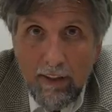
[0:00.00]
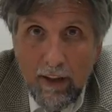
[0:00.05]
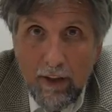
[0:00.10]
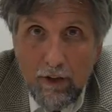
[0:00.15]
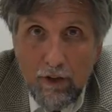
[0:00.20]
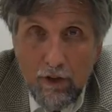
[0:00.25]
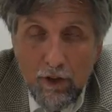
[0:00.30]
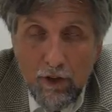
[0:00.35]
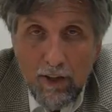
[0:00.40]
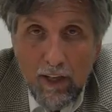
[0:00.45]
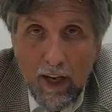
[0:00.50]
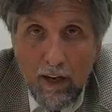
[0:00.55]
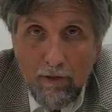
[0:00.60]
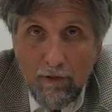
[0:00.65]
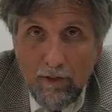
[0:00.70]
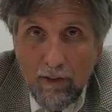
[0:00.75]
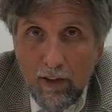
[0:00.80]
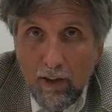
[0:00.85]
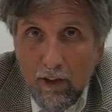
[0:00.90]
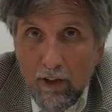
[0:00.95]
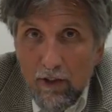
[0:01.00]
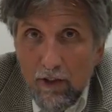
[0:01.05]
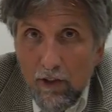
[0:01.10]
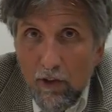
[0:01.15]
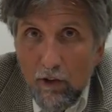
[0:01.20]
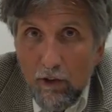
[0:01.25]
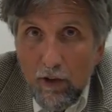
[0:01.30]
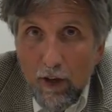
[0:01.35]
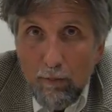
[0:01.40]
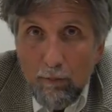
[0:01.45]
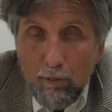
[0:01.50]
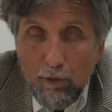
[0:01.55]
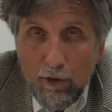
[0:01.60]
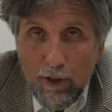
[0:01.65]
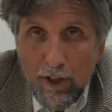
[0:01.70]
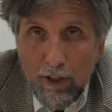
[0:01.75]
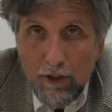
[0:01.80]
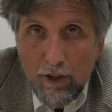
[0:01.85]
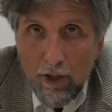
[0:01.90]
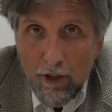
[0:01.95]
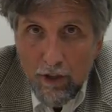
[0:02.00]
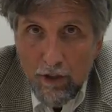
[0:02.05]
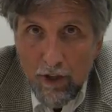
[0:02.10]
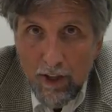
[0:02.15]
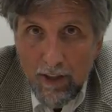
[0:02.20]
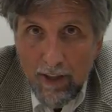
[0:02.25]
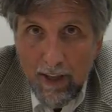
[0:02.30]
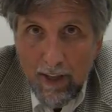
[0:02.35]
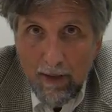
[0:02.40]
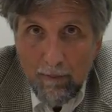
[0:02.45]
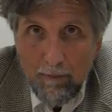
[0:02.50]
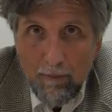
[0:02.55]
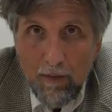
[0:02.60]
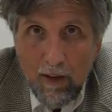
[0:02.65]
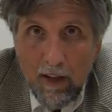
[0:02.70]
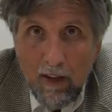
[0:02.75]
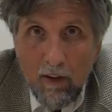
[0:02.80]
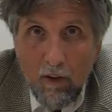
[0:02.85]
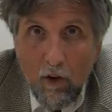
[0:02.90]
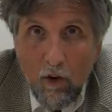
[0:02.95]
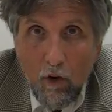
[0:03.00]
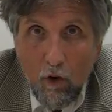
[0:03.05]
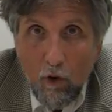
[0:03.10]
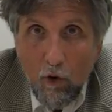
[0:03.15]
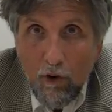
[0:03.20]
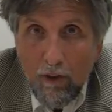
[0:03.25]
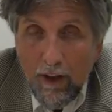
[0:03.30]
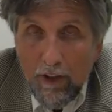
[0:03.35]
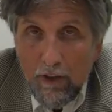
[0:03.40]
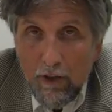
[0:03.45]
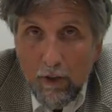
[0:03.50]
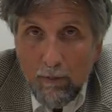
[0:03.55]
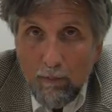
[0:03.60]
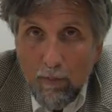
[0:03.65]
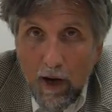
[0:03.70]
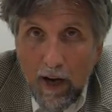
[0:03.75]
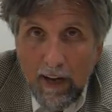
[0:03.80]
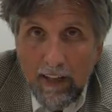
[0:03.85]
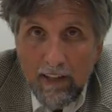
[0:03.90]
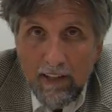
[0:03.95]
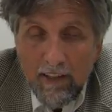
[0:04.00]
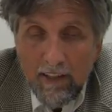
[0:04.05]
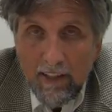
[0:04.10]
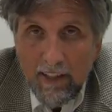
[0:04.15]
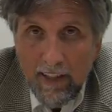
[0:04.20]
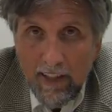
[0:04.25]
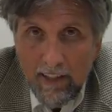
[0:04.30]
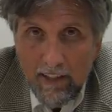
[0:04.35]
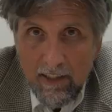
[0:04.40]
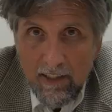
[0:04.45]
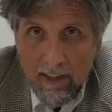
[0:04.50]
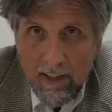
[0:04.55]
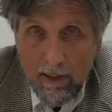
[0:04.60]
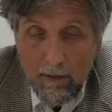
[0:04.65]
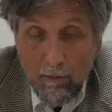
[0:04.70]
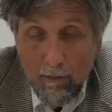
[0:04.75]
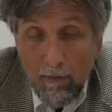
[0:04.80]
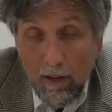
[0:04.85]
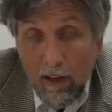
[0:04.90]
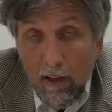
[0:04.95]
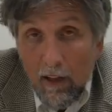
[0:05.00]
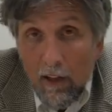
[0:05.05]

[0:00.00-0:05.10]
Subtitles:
They should not feel as though you're prejudging them or that you're biased against them.